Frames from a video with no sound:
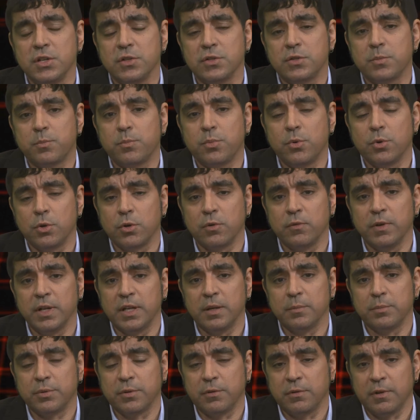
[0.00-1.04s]
year's Puerto
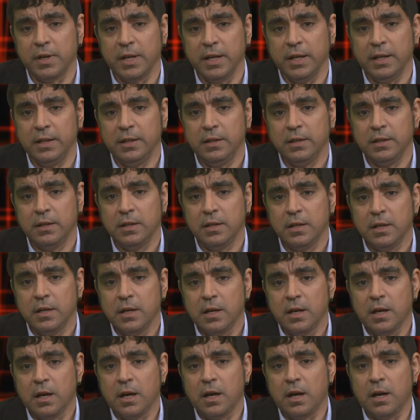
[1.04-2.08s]
Rican parade.
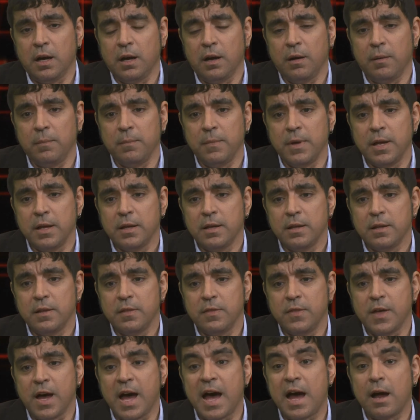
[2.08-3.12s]
The
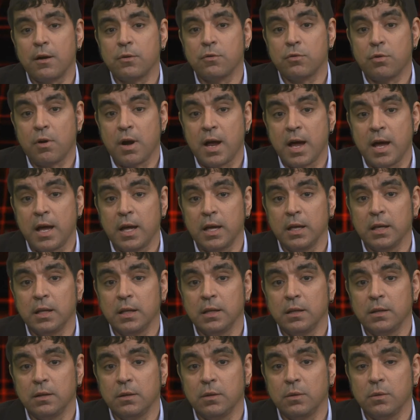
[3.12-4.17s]
outcry
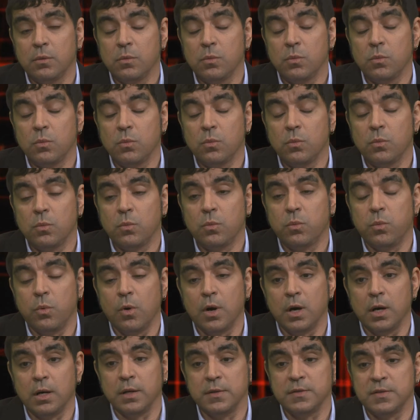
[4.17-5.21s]

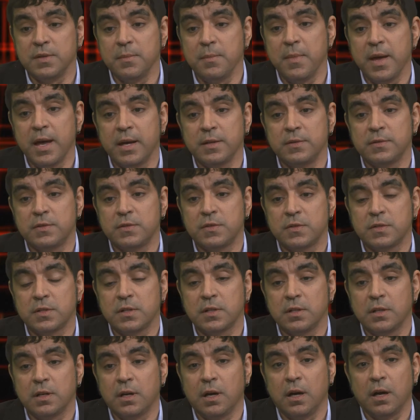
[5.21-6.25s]
was immense.
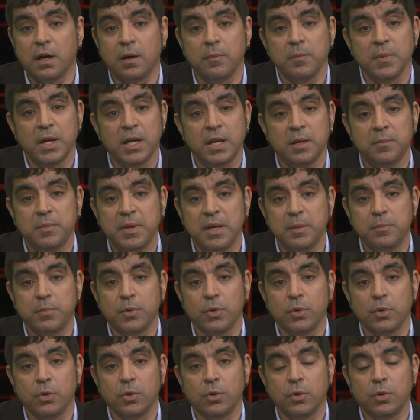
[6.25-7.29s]
Many
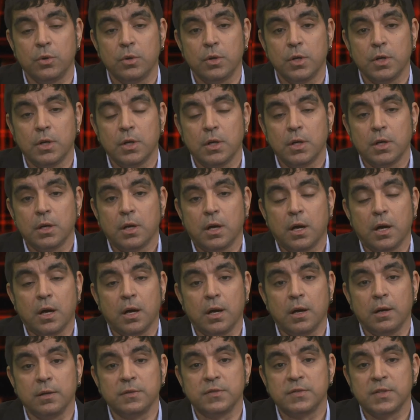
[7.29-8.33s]
people
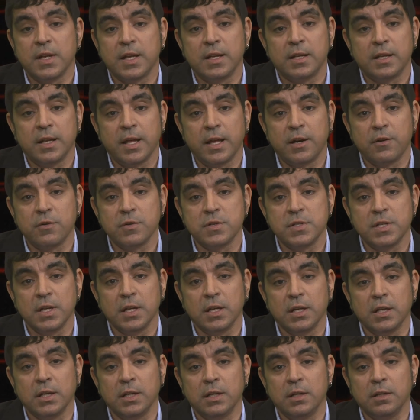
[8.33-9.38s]
sent letters
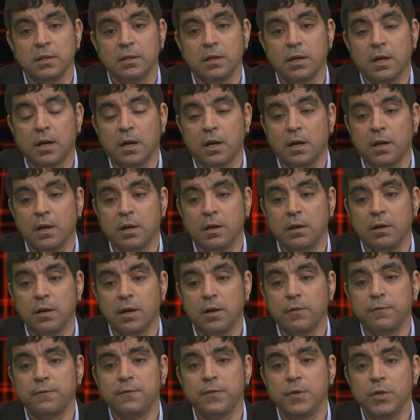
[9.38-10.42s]
in.
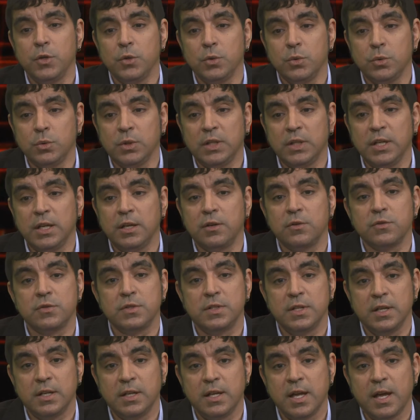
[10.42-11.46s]
A few leaders
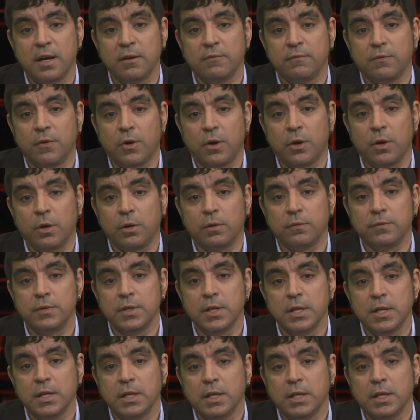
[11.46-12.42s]
did get involved